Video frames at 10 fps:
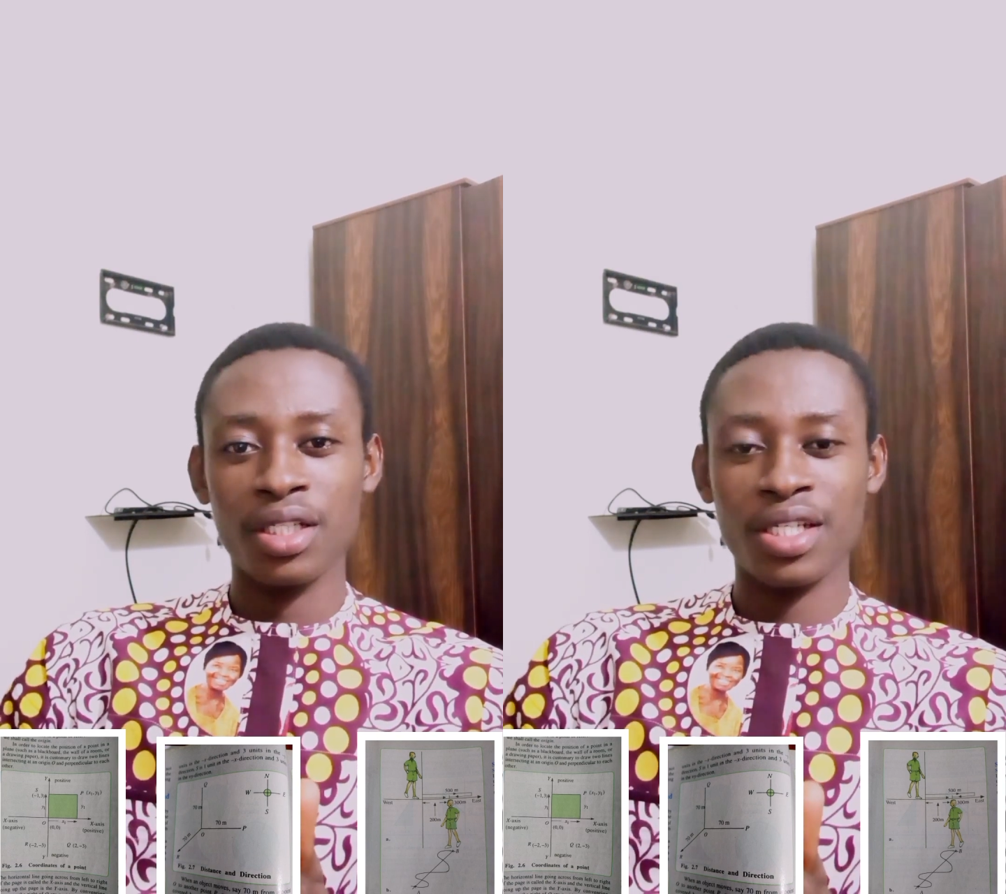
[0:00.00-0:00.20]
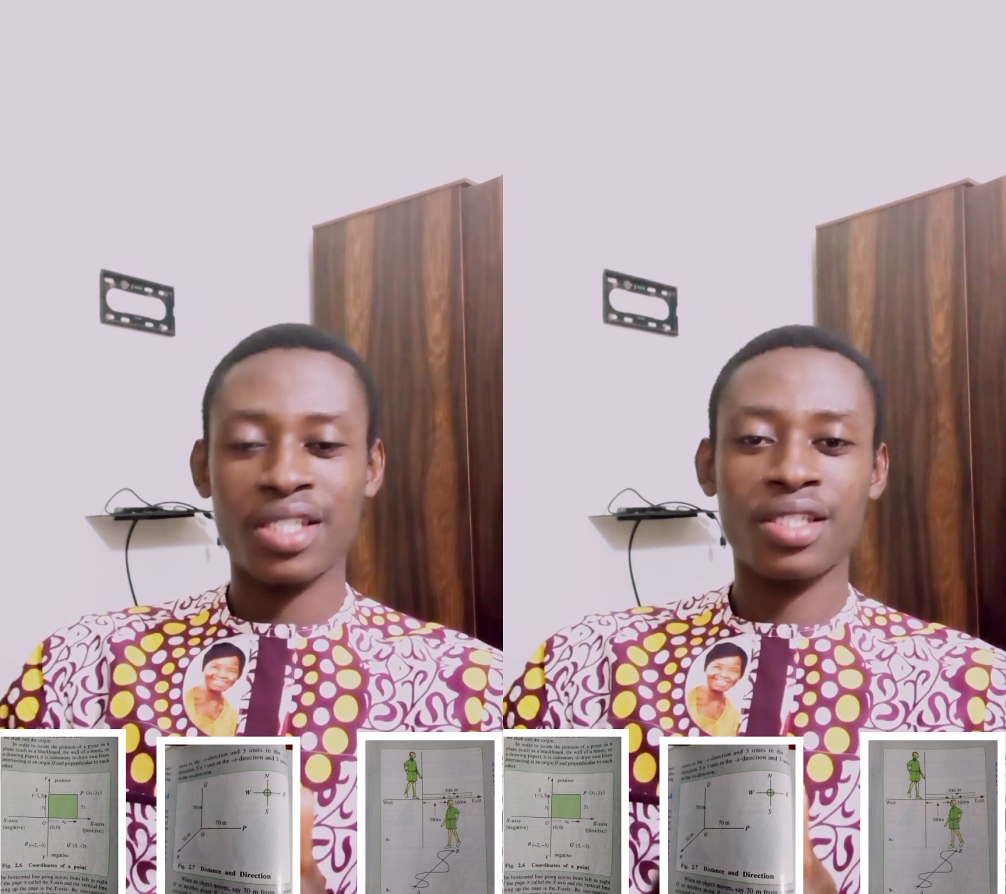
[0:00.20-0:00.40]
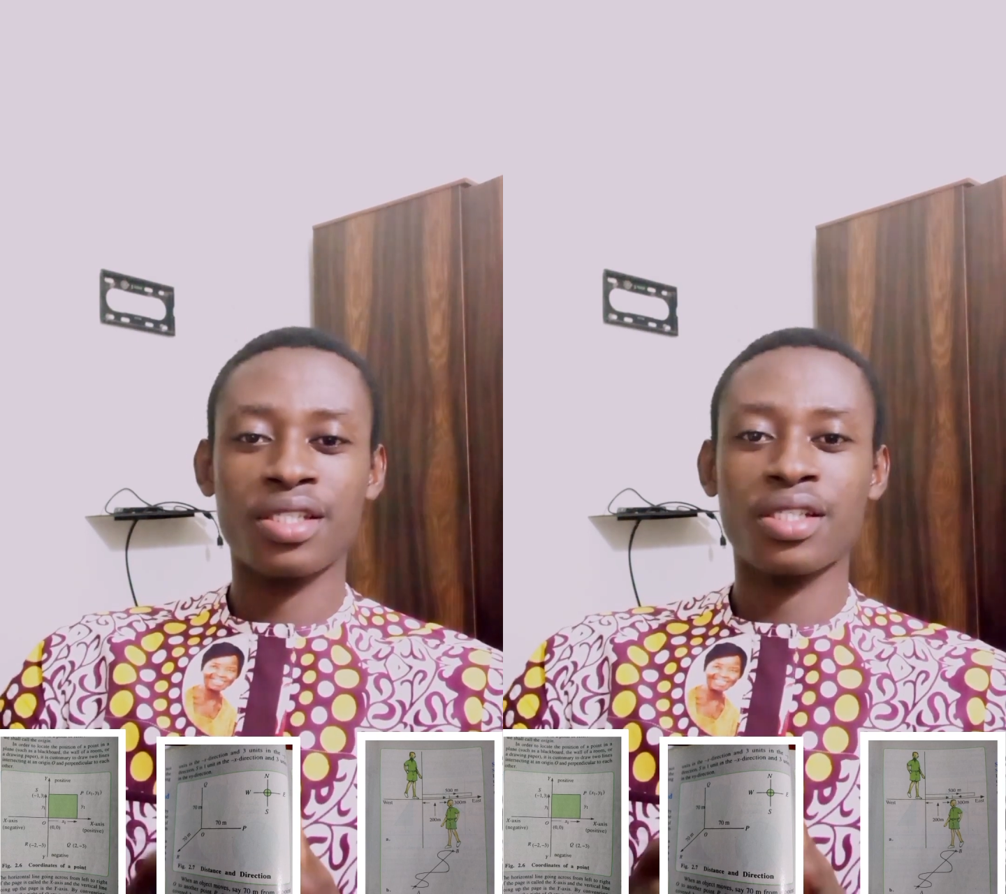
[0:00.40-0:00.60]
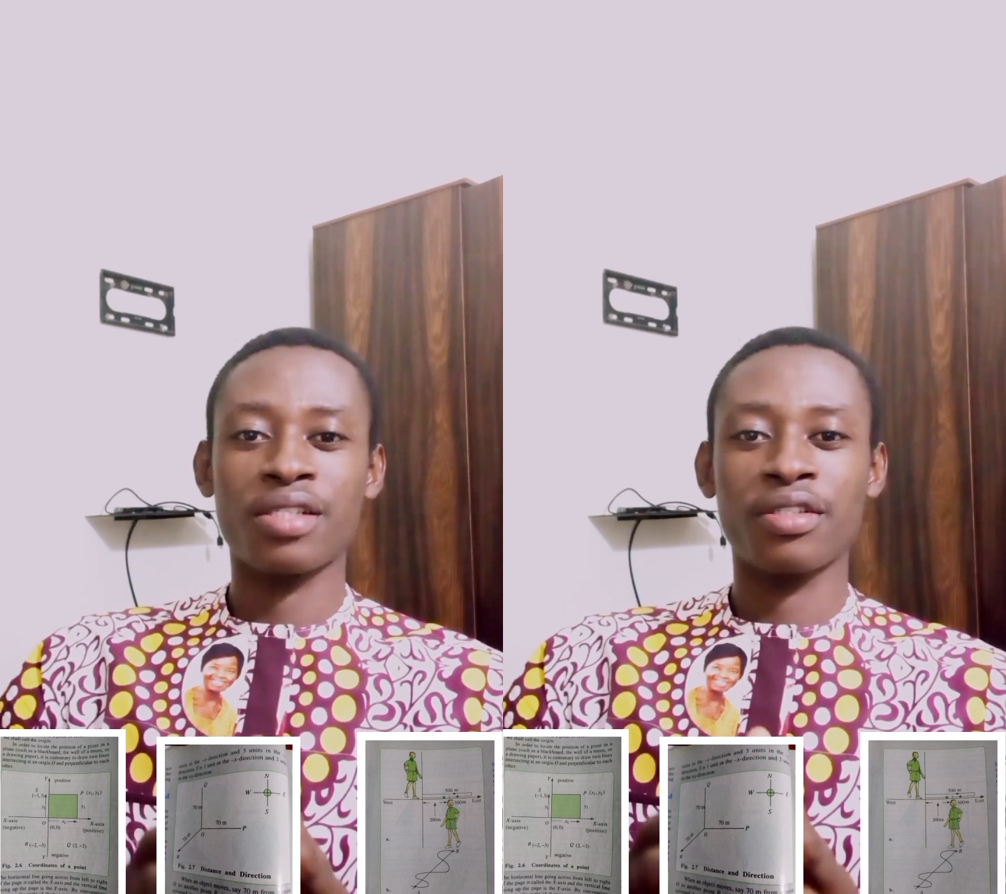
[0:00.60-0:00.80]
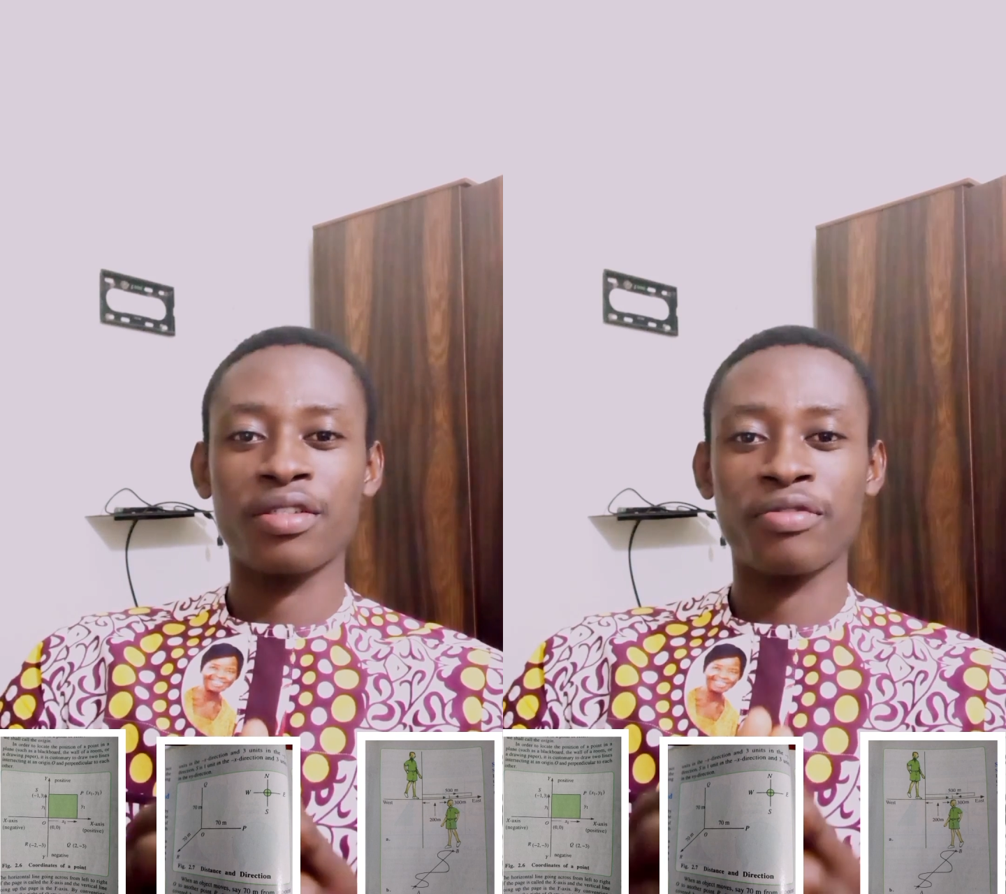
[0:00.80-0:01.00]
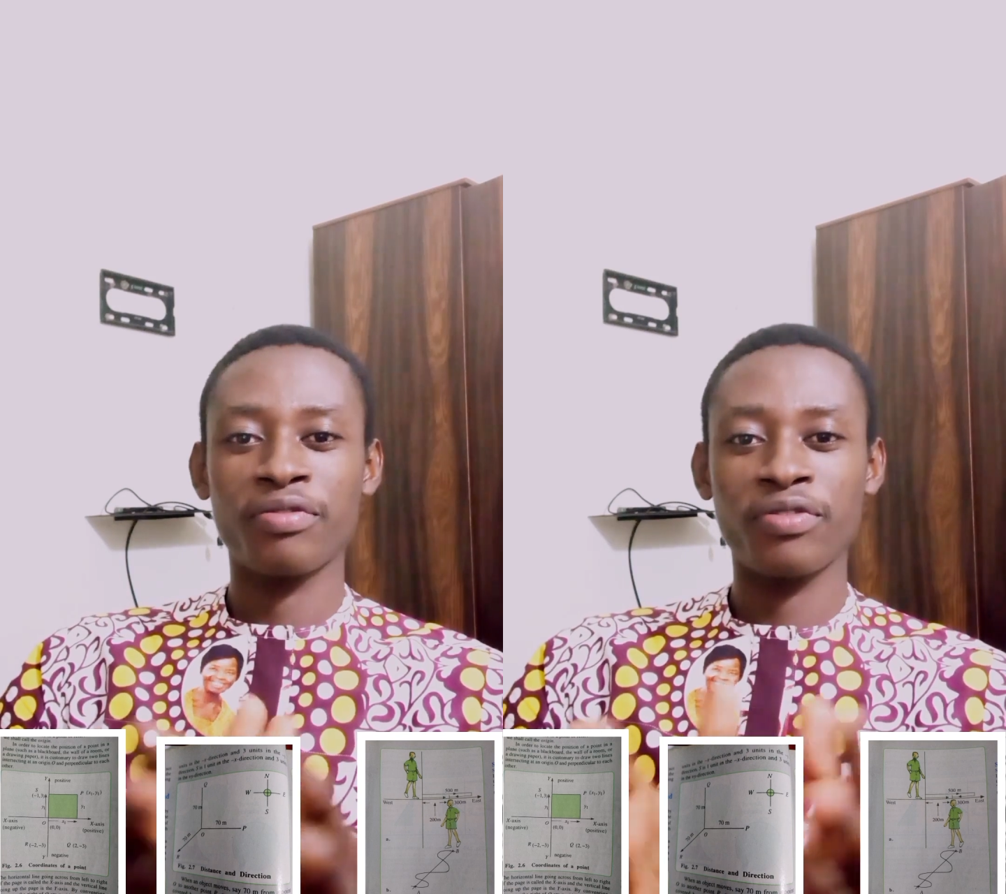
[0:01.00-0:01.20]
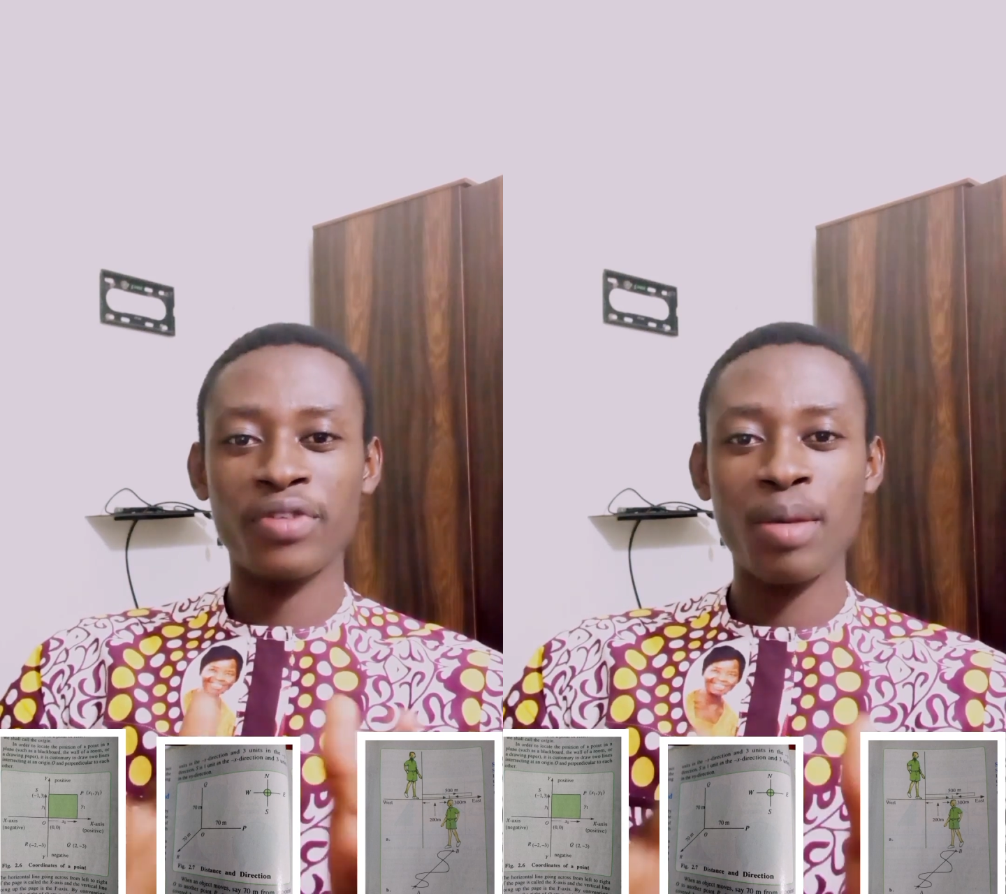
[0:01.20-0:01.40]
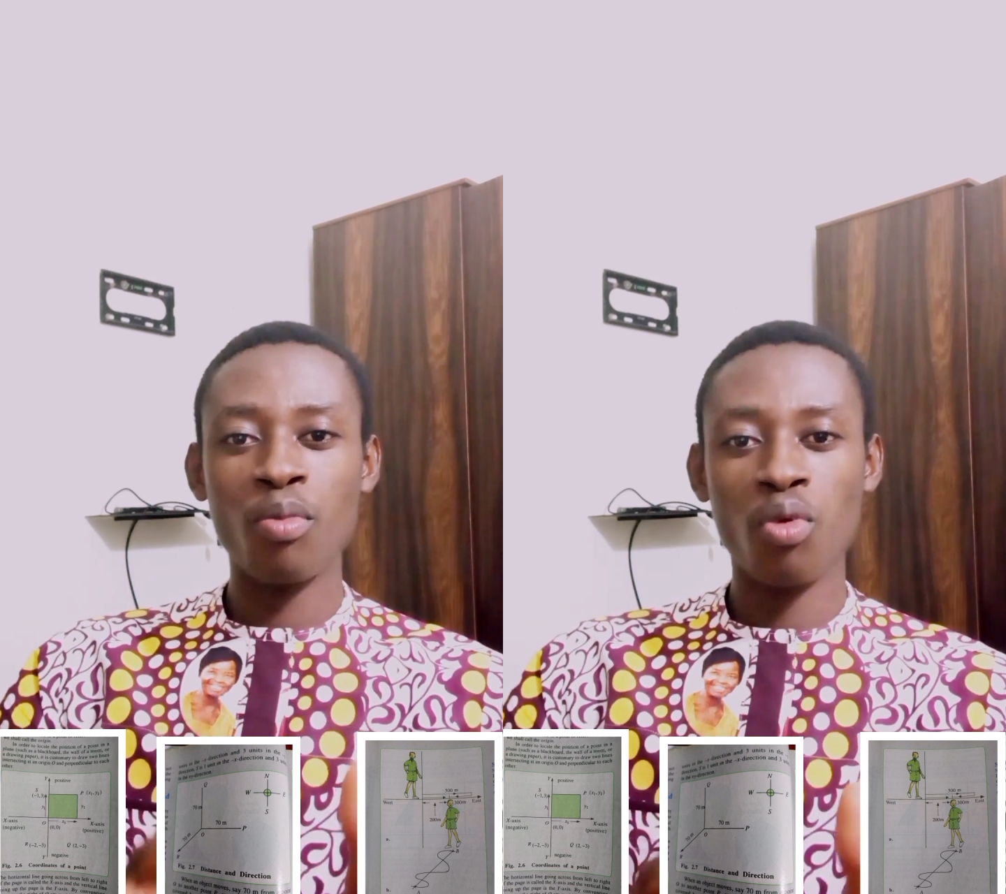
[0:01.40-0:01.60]
there's a
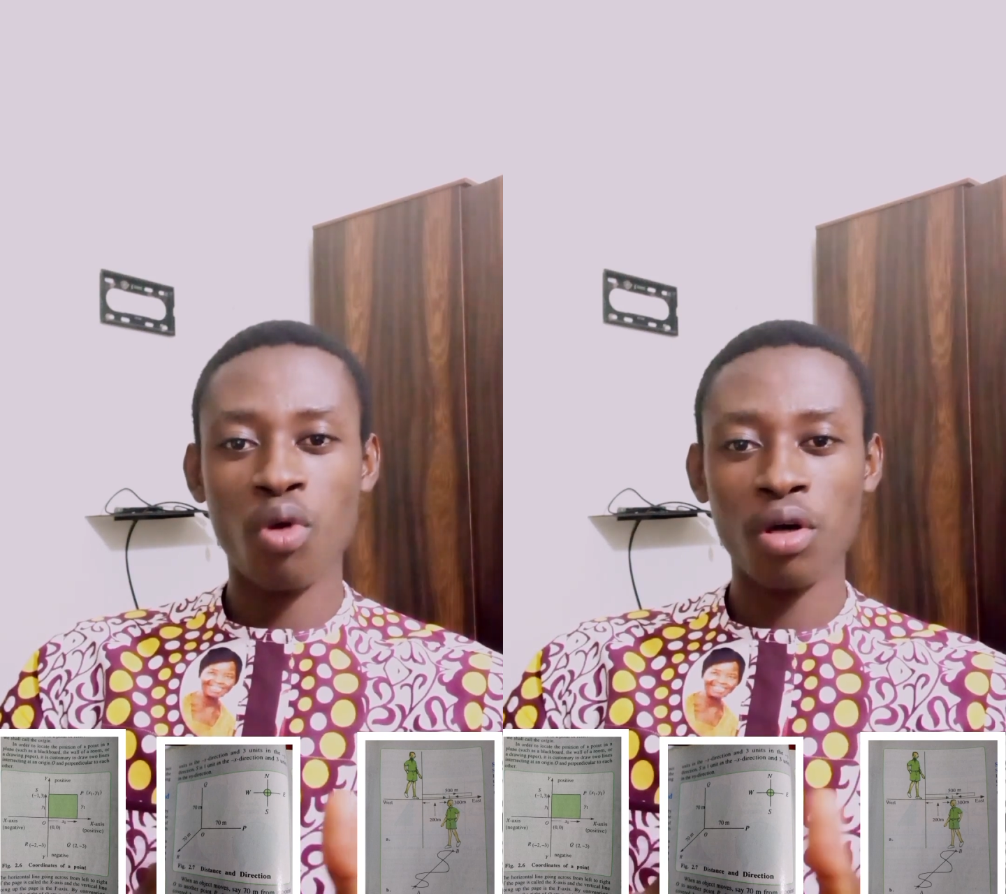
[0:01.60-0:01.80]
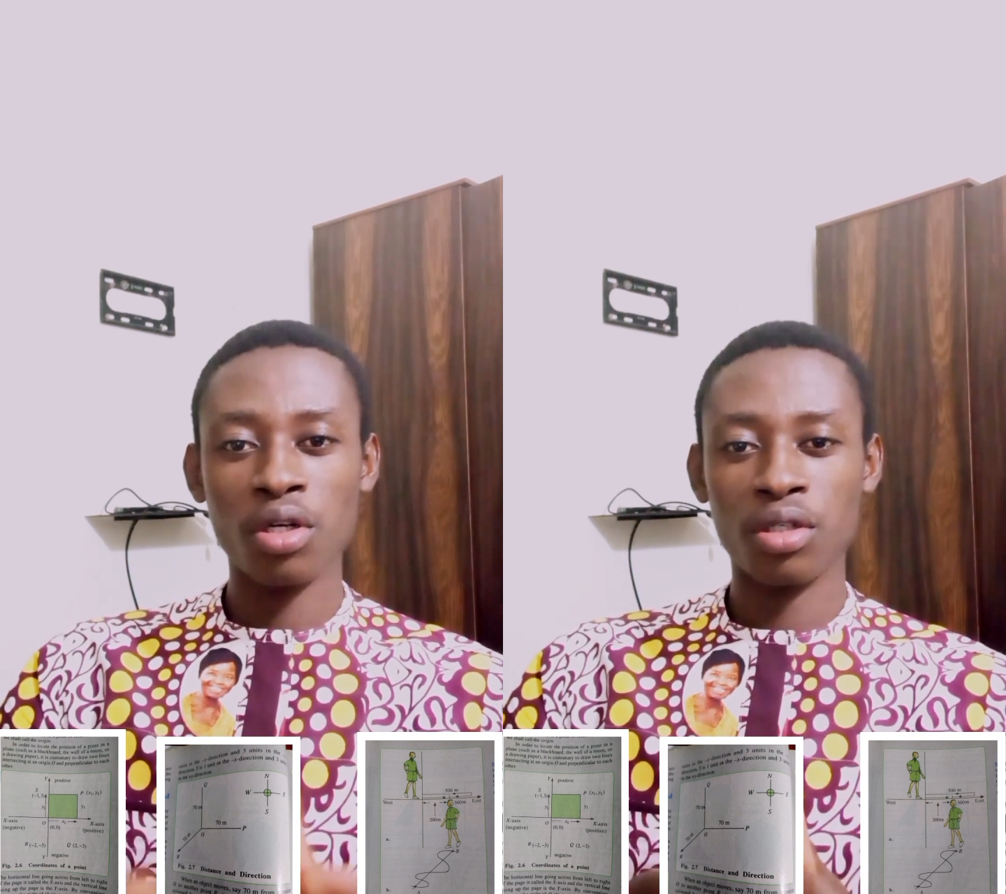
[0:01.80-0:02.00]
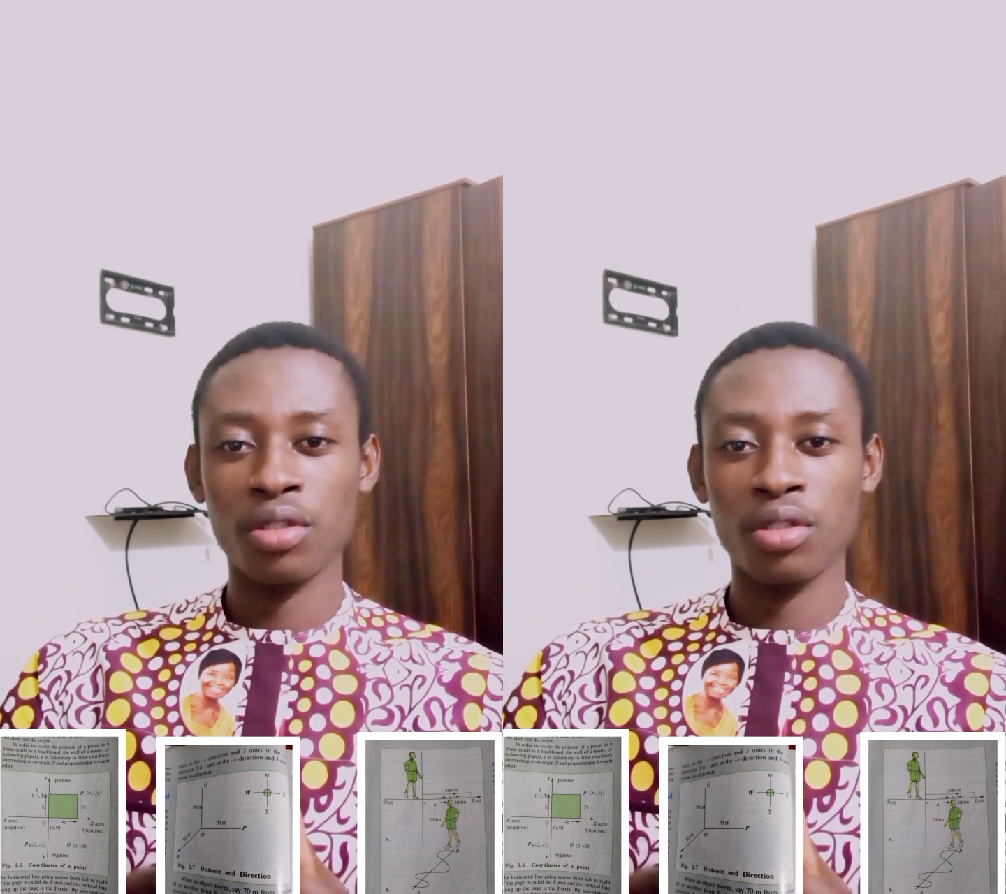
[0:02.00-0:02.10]
framework